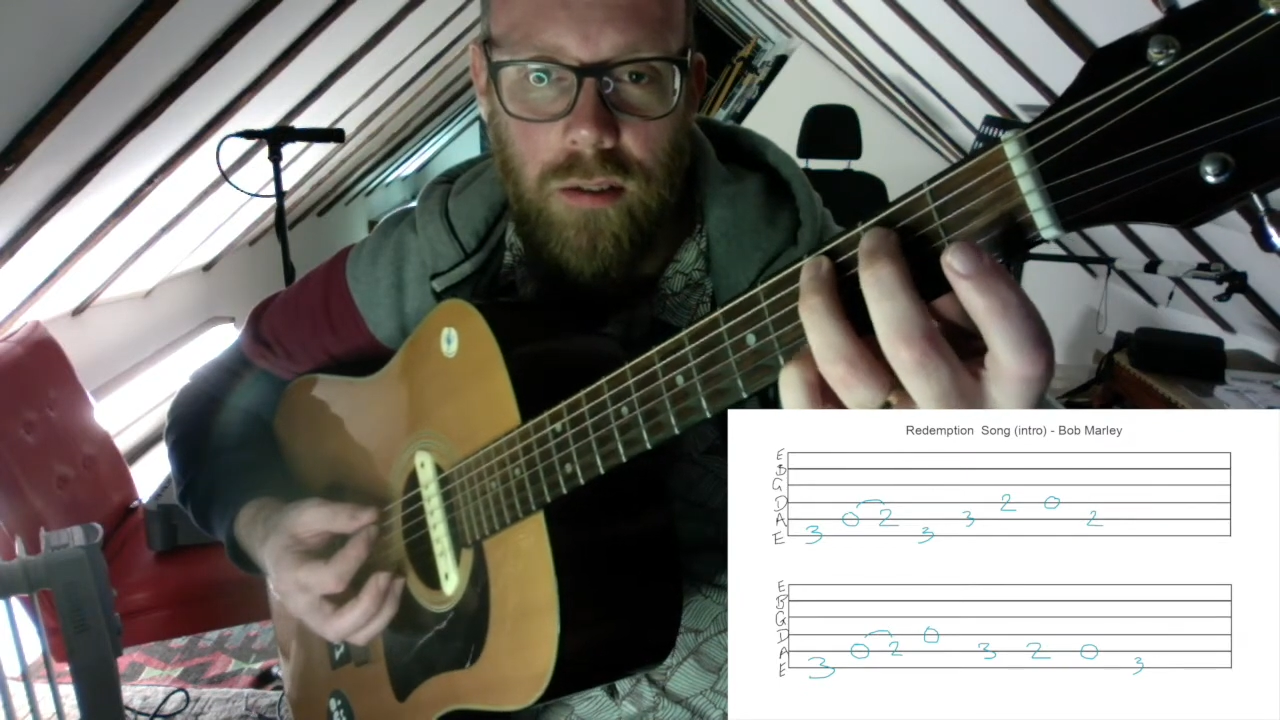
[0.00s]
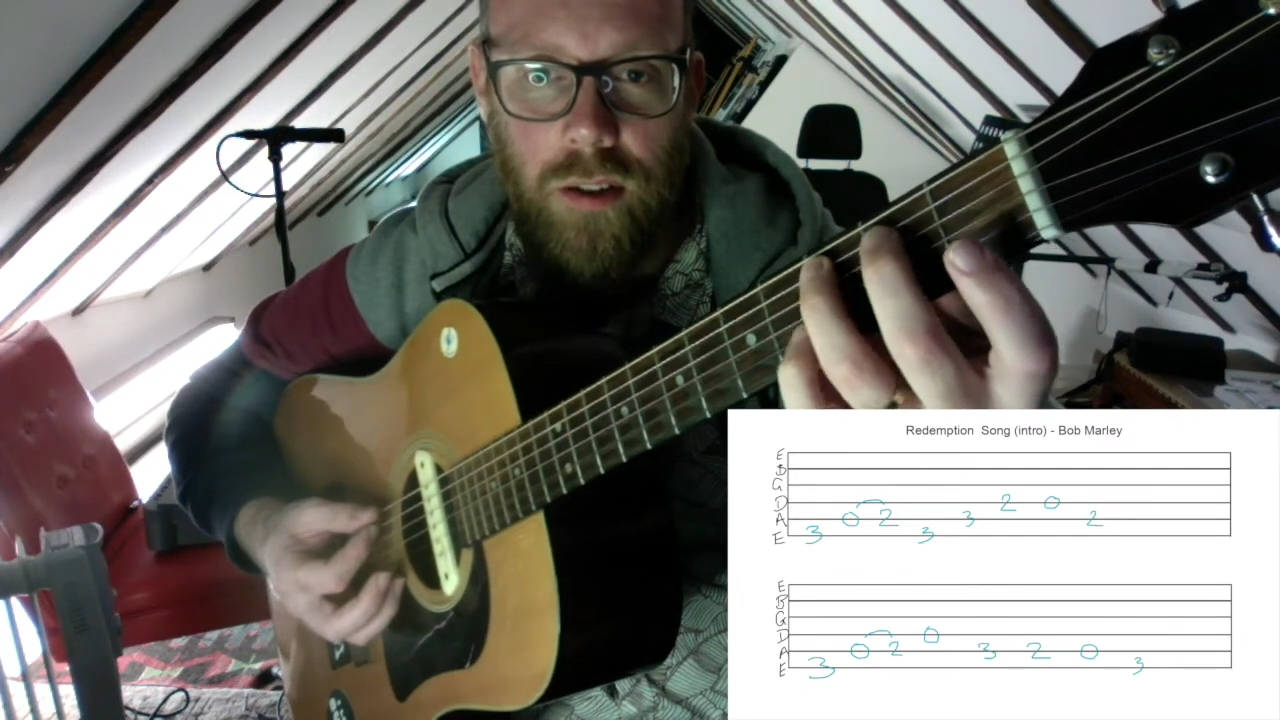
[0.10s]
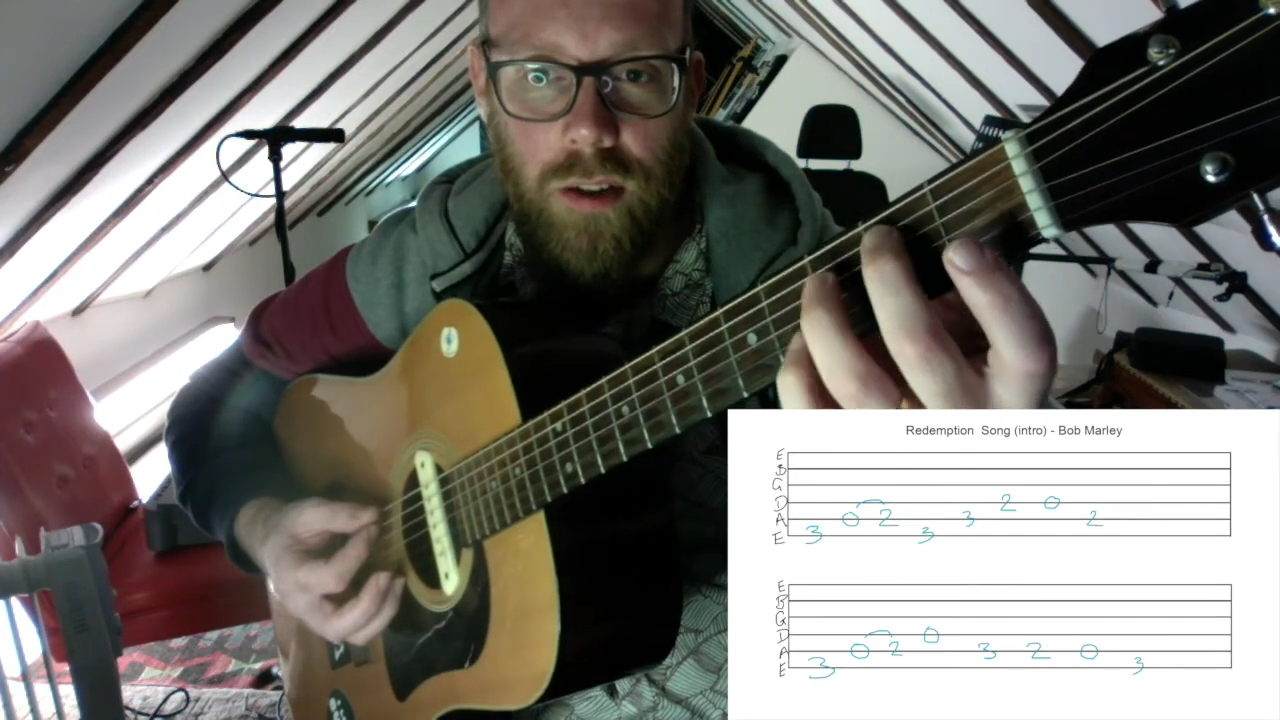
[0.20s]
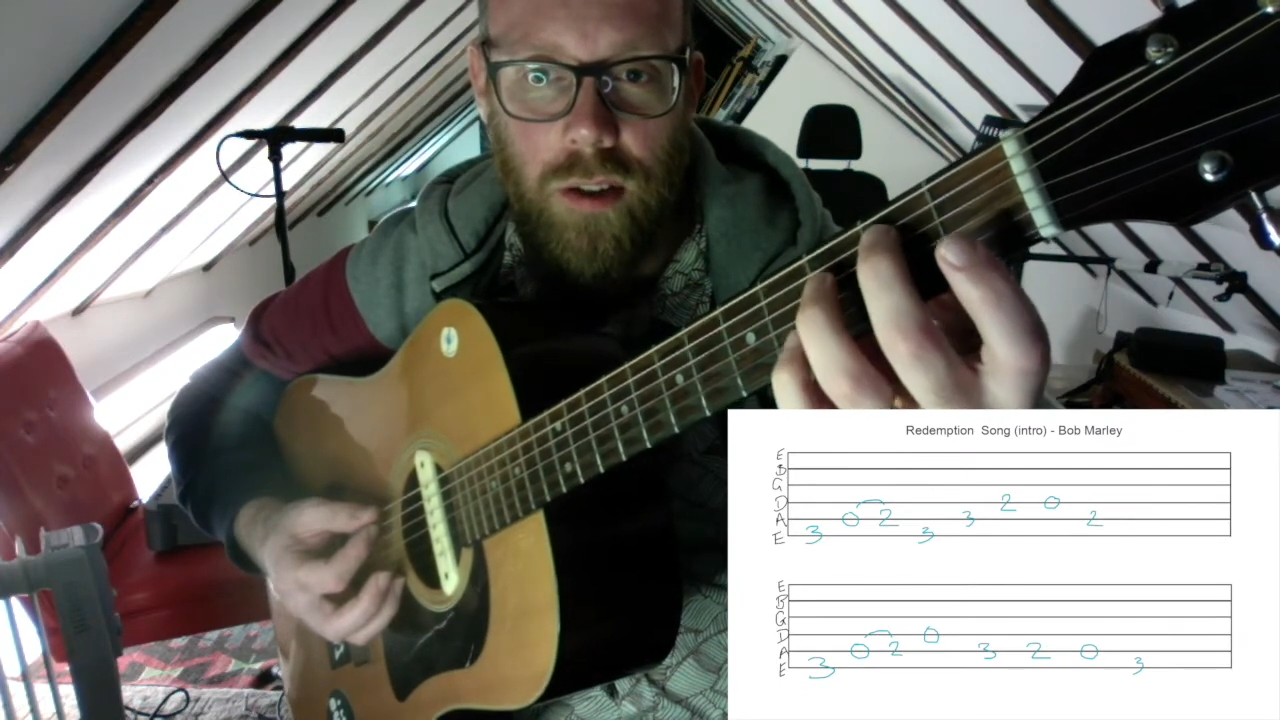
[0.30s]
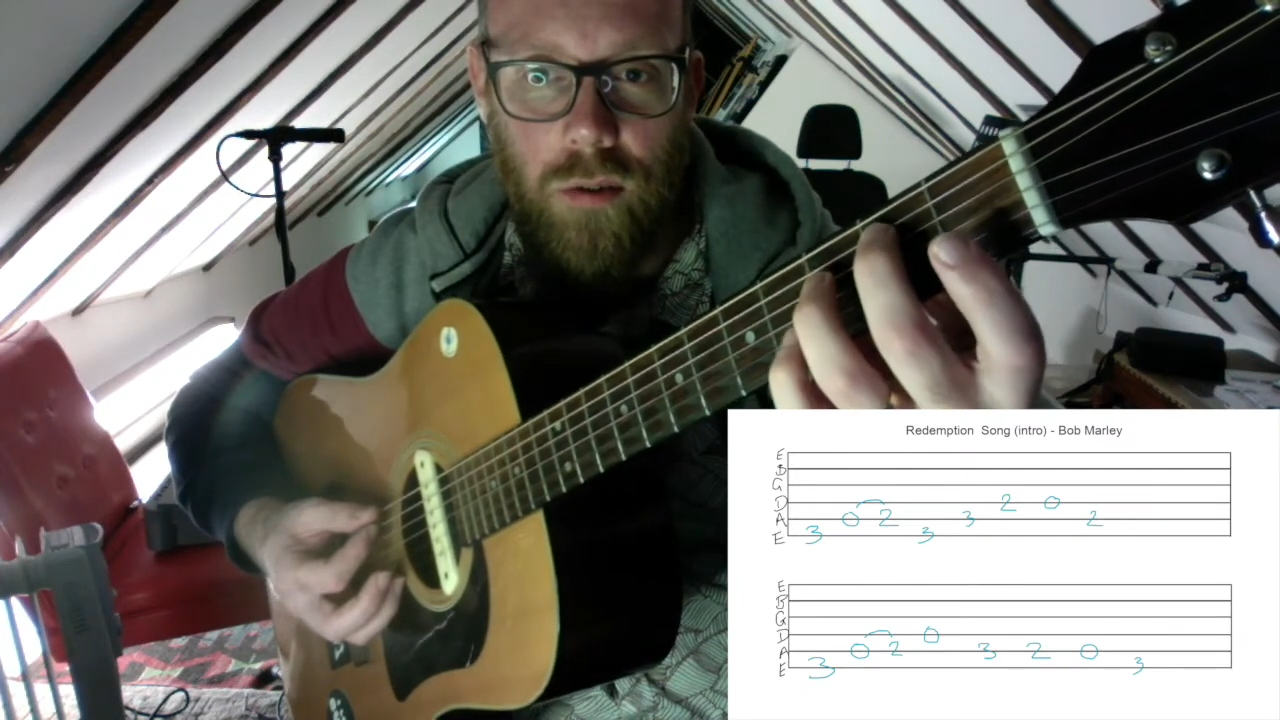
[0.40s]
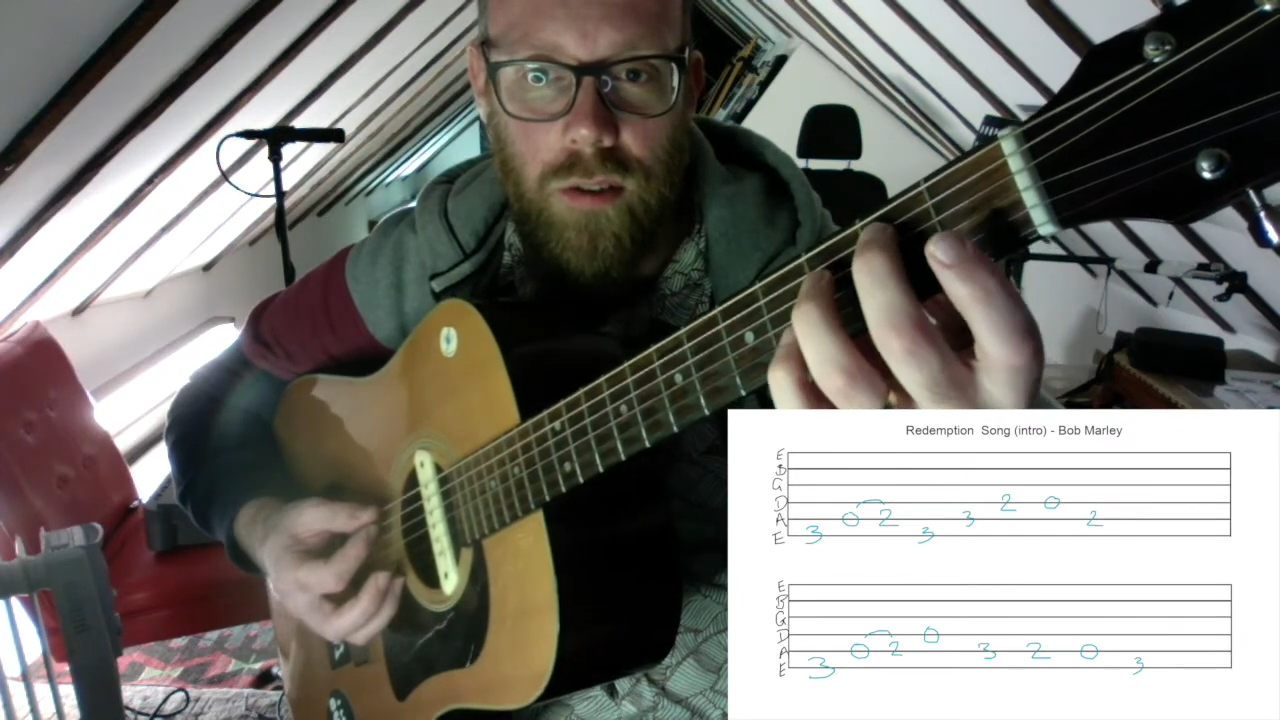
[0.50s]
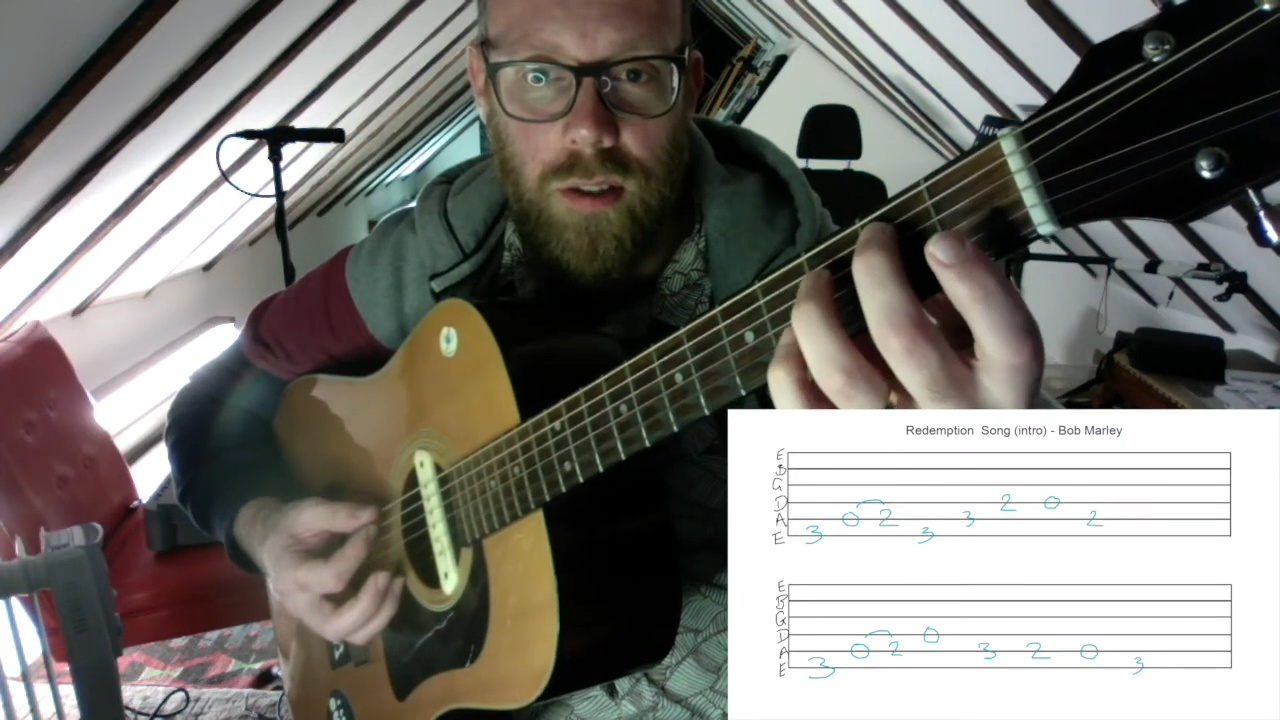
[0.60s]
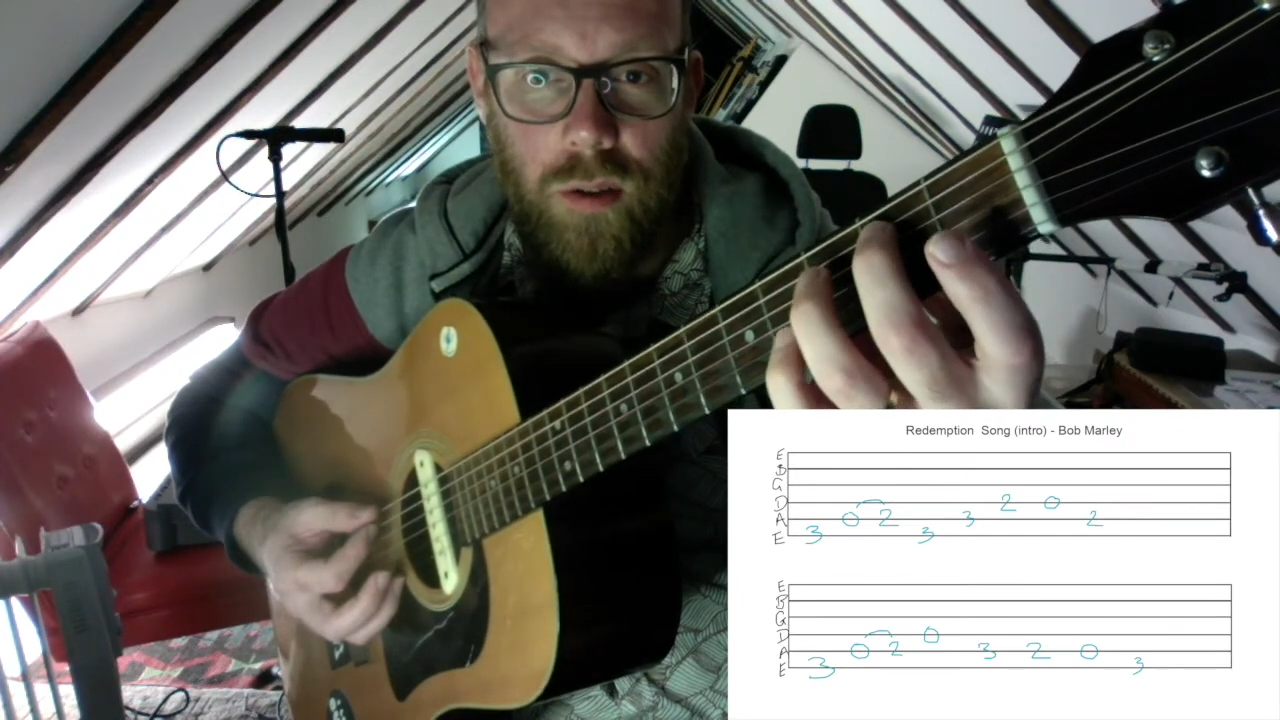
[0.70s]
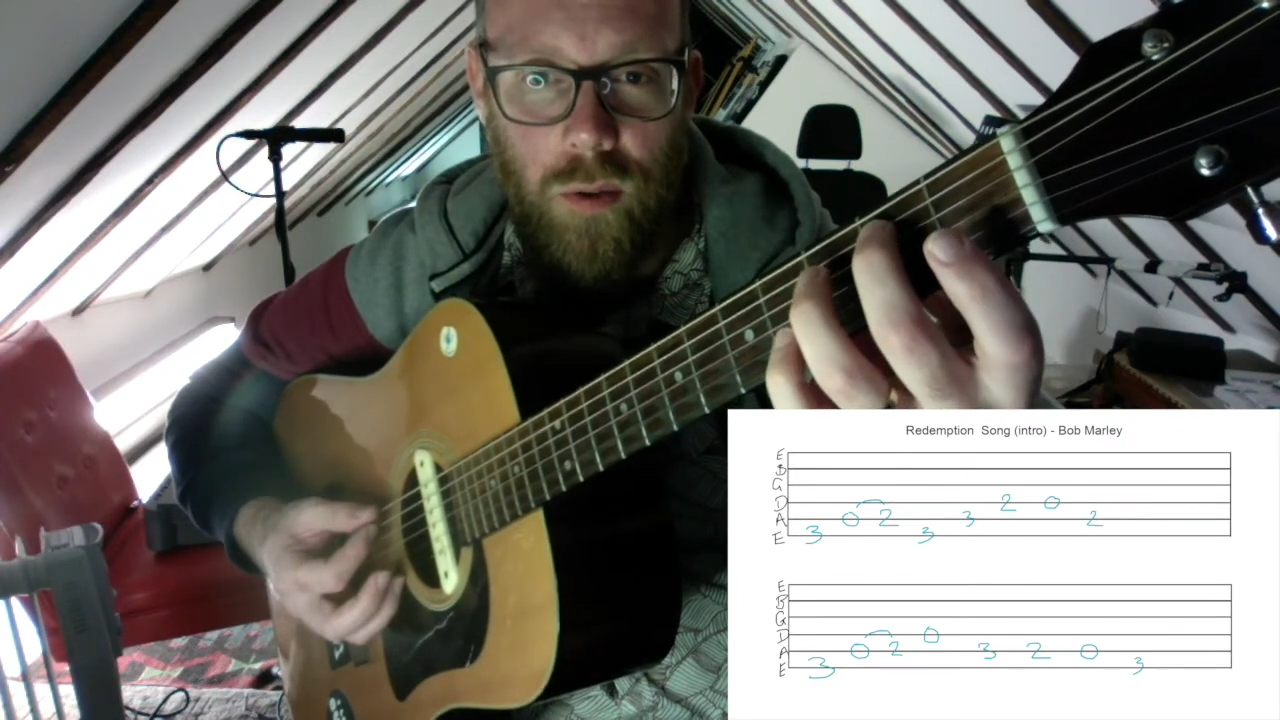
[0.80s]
you're going to also